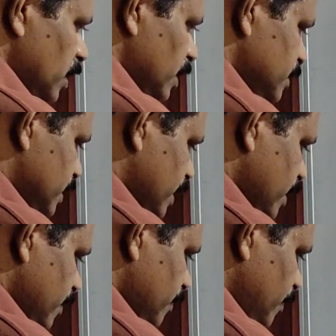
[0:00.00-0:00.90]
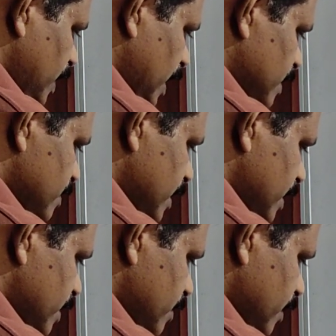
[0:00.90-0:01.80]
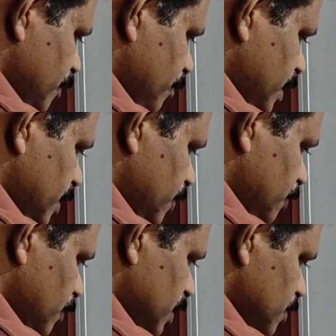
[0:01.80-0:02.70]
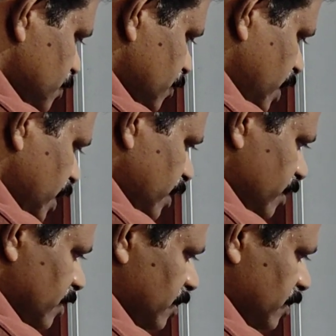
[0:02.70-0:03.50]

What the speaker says: In general, we can say it is n by 2 raised to k,